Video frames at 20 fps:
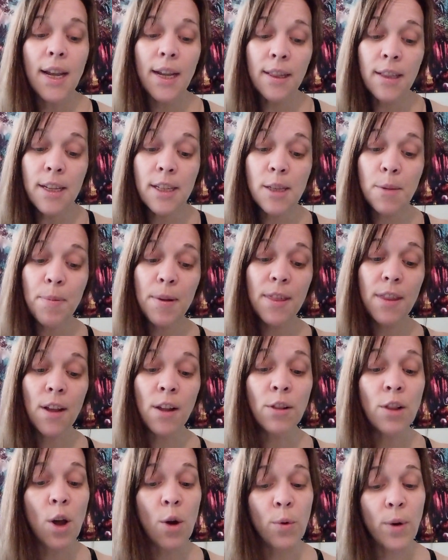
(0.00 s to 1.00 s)
Elizabeth
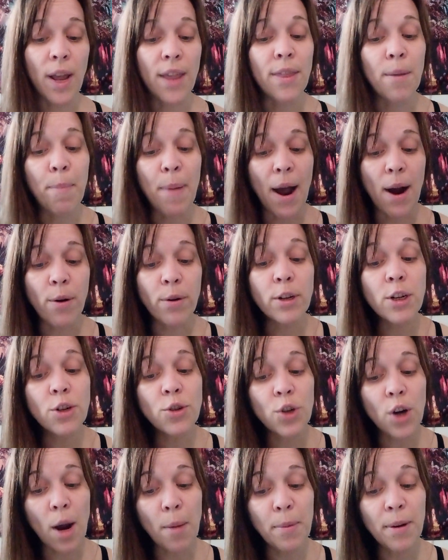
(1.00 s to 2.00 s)
alone had the power to
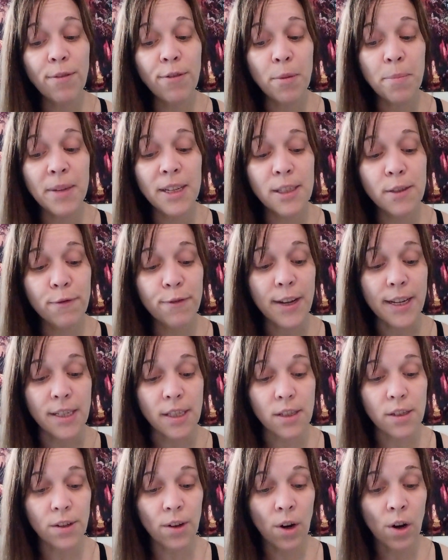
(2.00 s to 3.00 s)
draw me from these
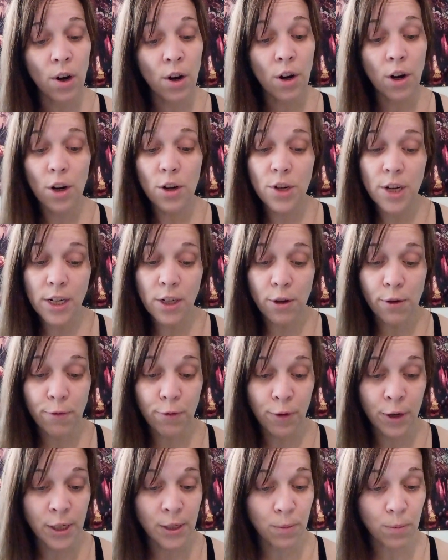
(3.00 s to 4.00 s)
fits. Her gentle
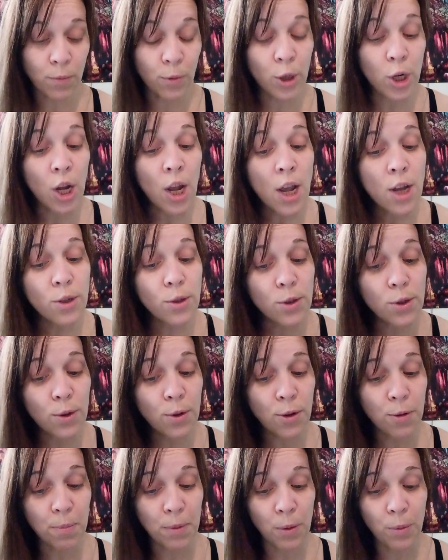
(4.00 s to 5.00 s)
voice would
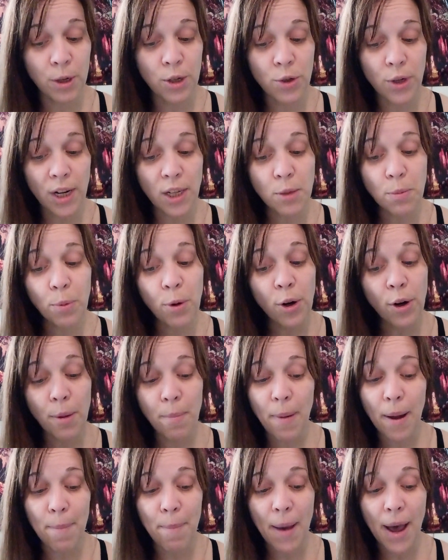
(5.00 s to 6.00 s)
soothe me when
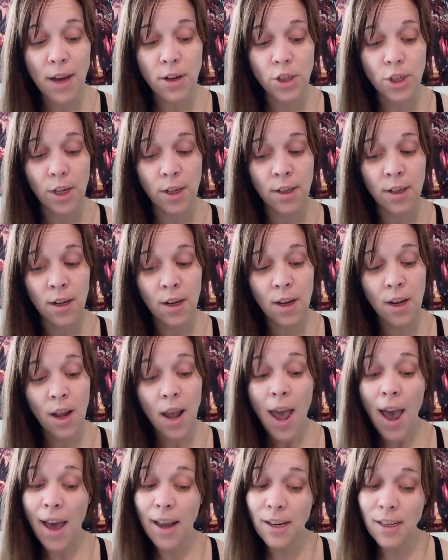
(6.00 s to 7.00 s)
transported by passion,
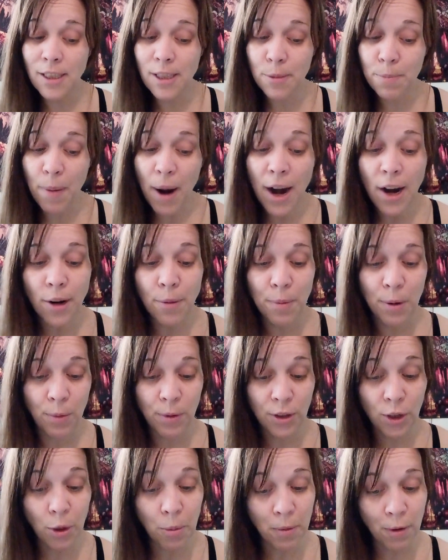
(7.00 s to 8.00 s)
and inspired me
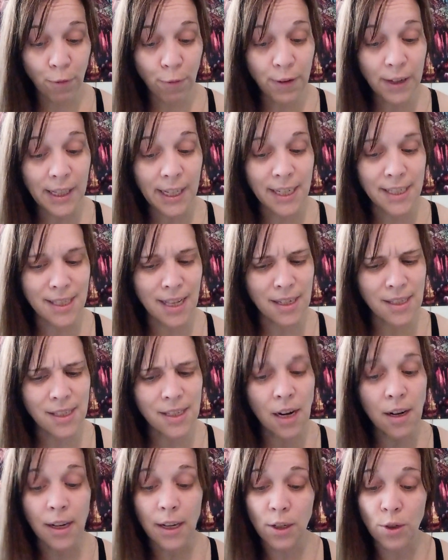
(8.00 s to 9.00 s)
with human feelings that
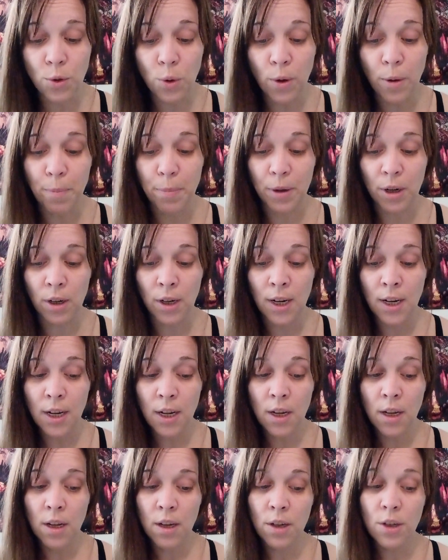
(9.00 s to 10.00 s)
sunk in torpor.
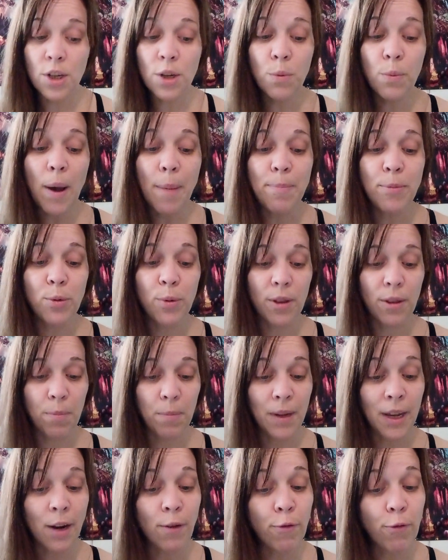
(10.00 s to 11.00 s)
She wept with
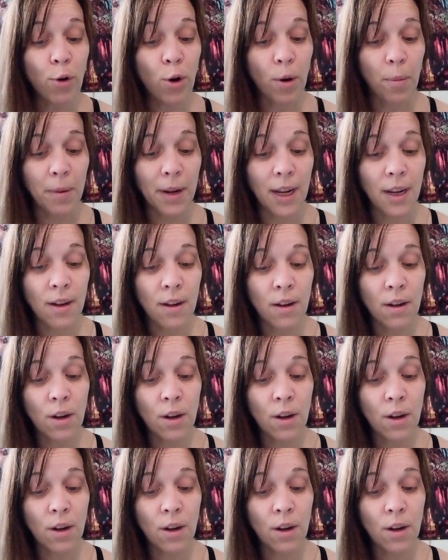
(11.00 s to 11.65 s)
me and for me.